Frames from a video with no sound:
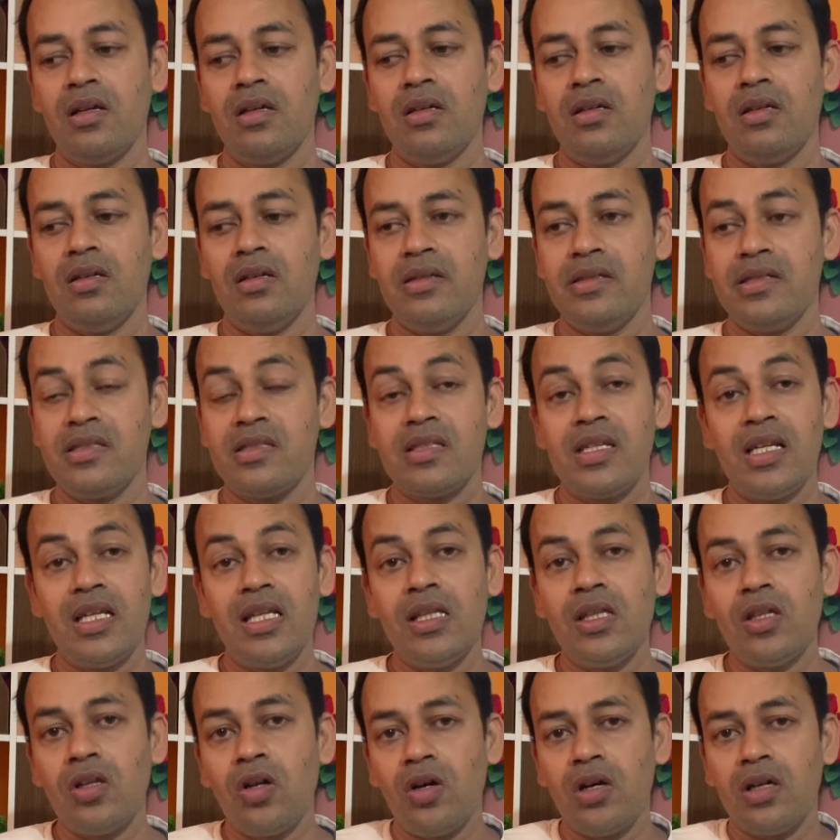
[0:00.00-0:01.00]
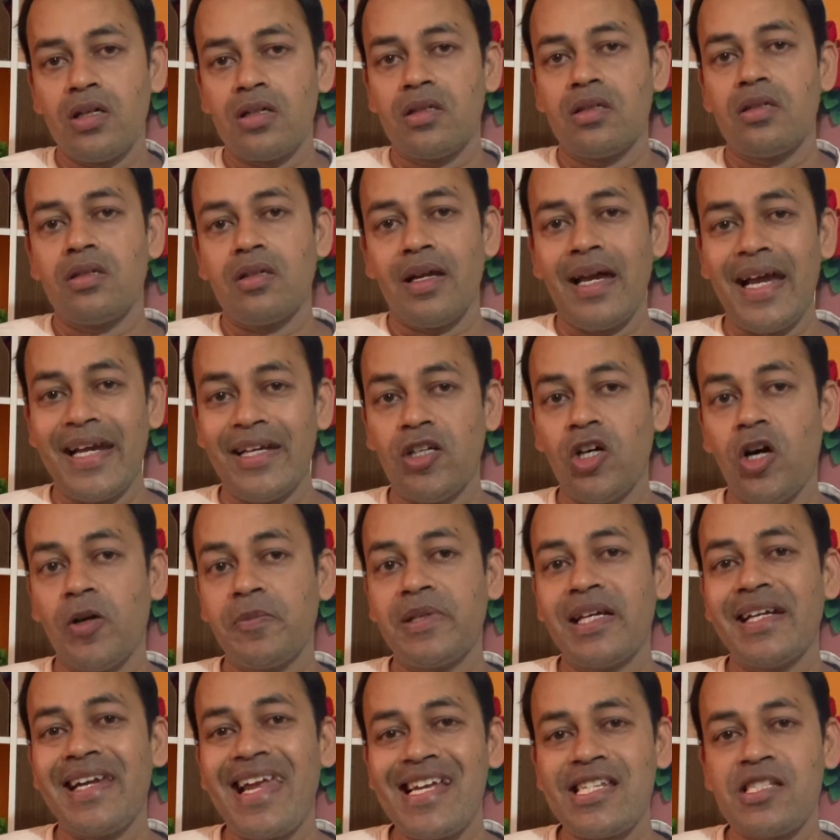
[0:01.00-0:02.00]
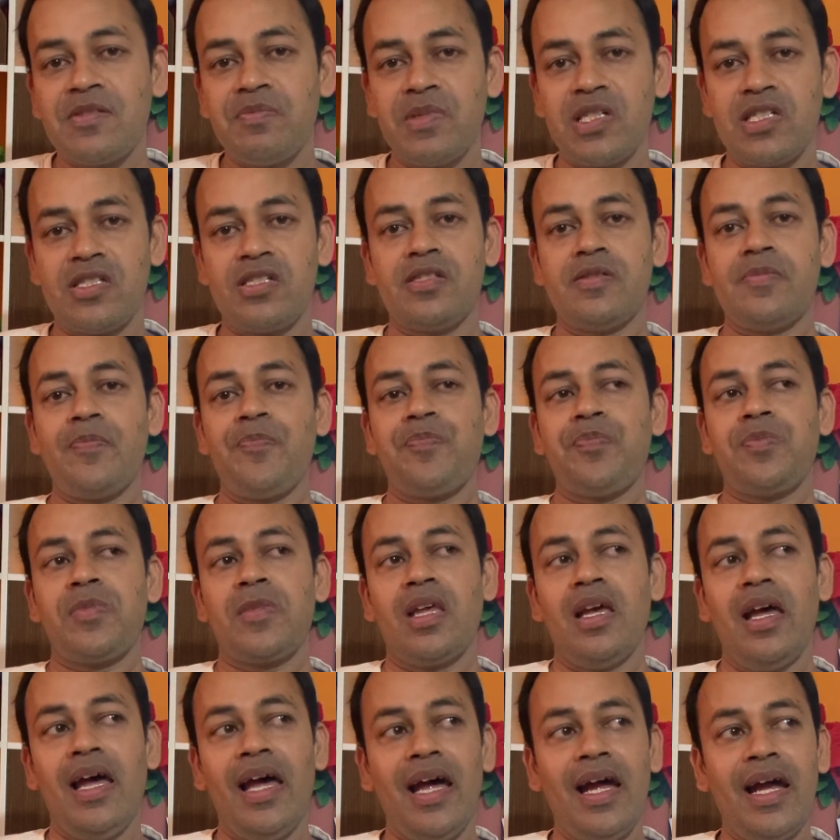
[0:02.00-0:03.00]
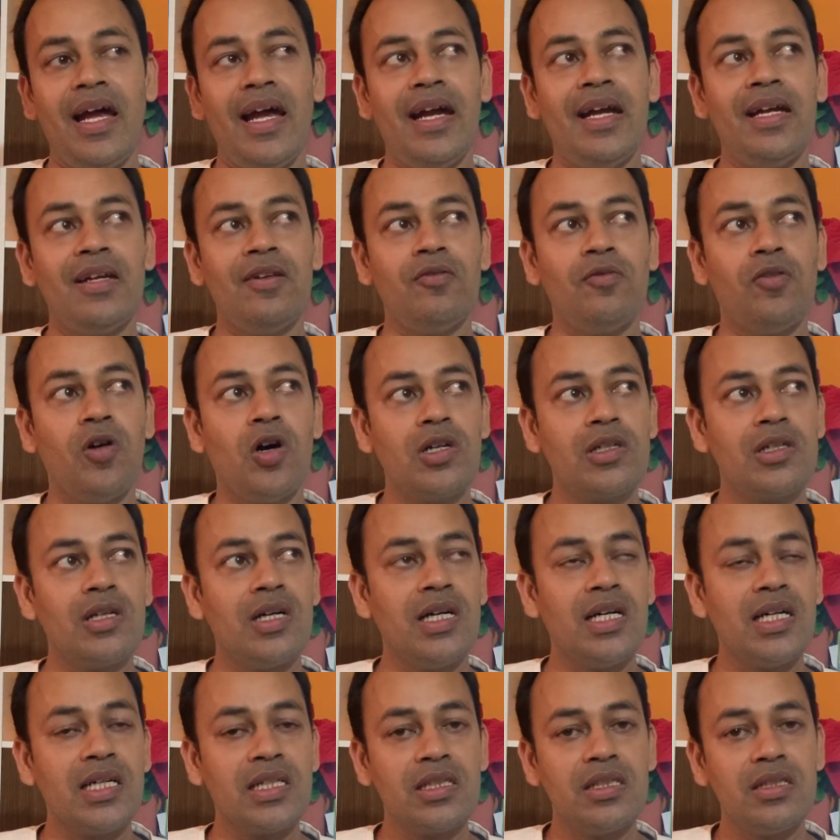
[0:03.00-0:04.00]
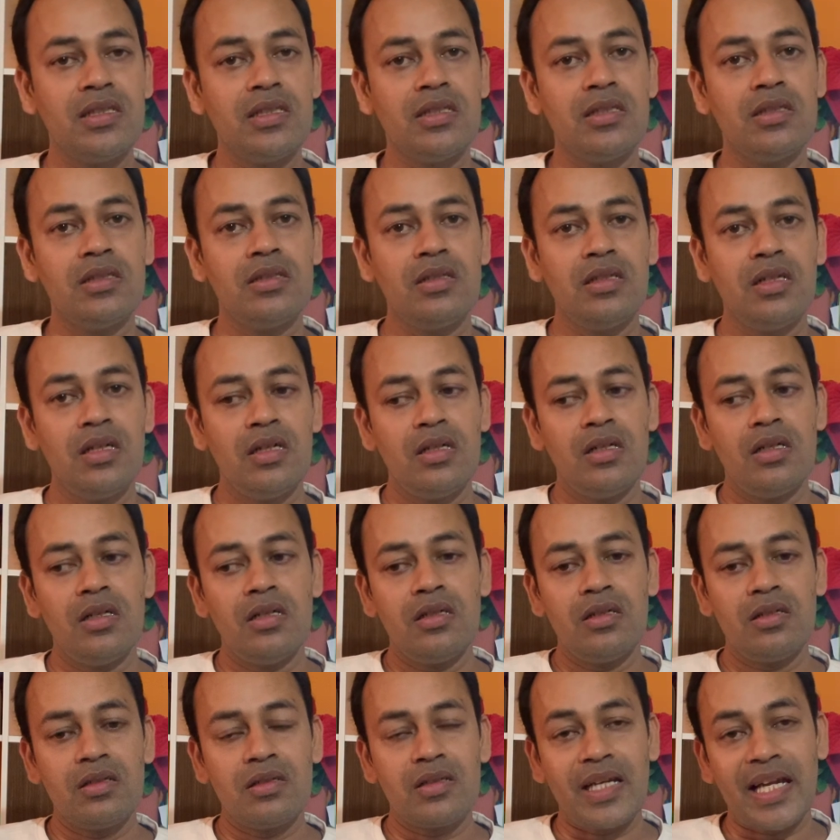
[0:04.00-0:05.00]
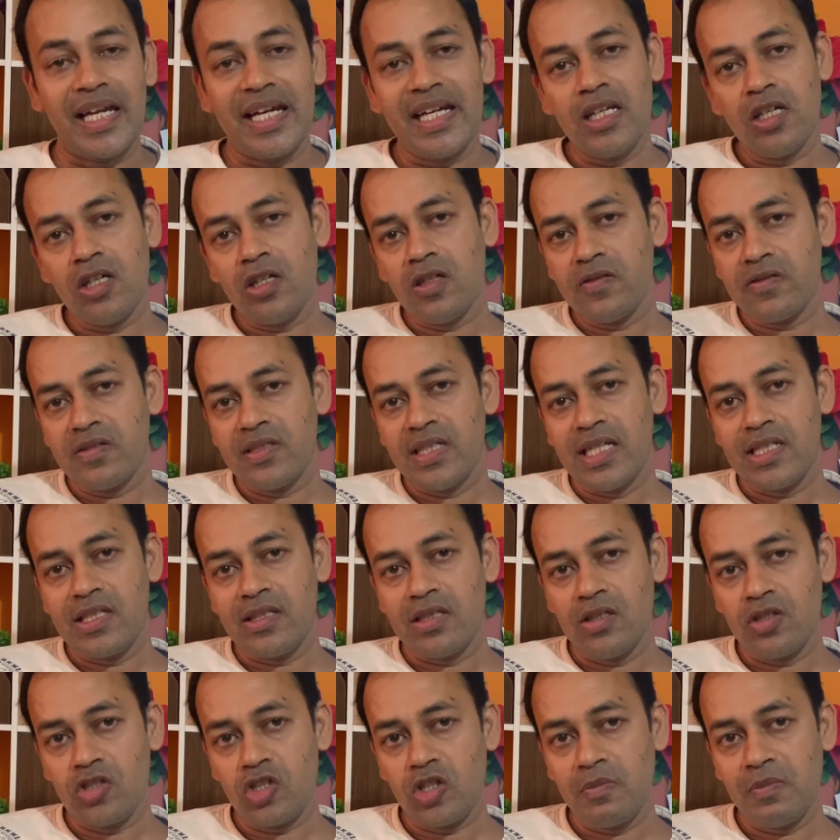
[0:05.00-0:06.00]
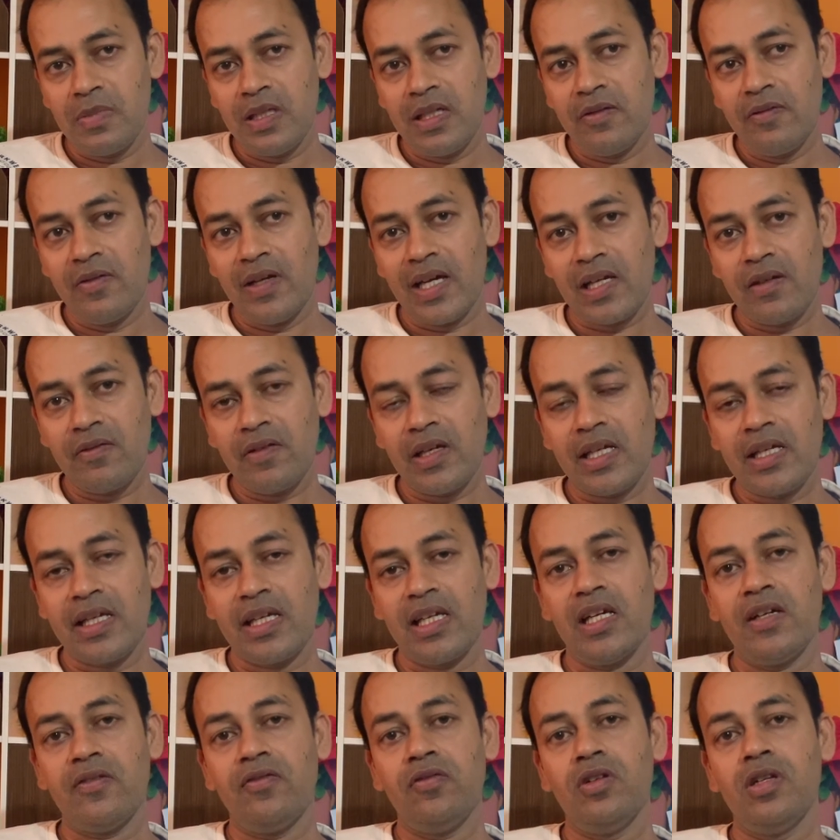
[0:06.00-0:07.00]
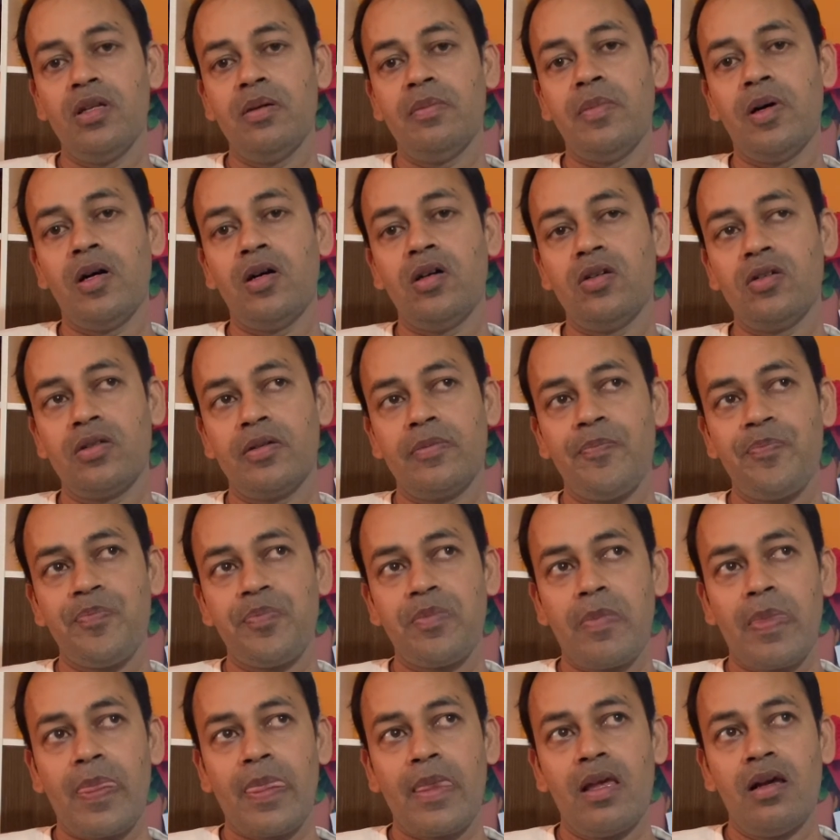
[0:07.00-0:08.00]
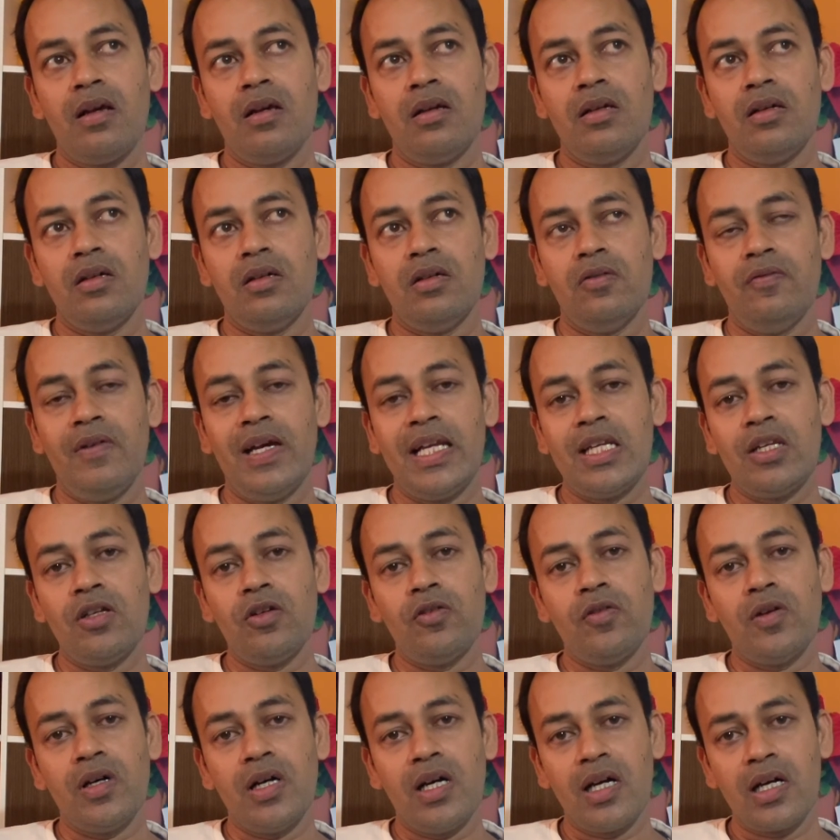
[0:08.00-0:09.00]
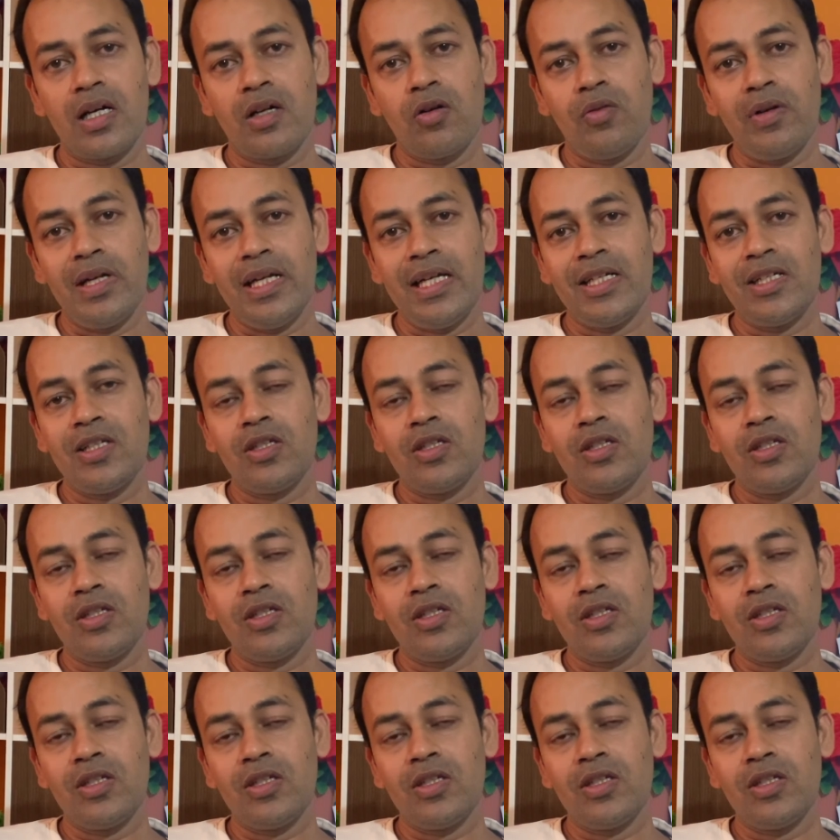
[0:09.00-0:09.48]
is still not adopted as much, and what are the trade-offs that you should be very careful about when you are going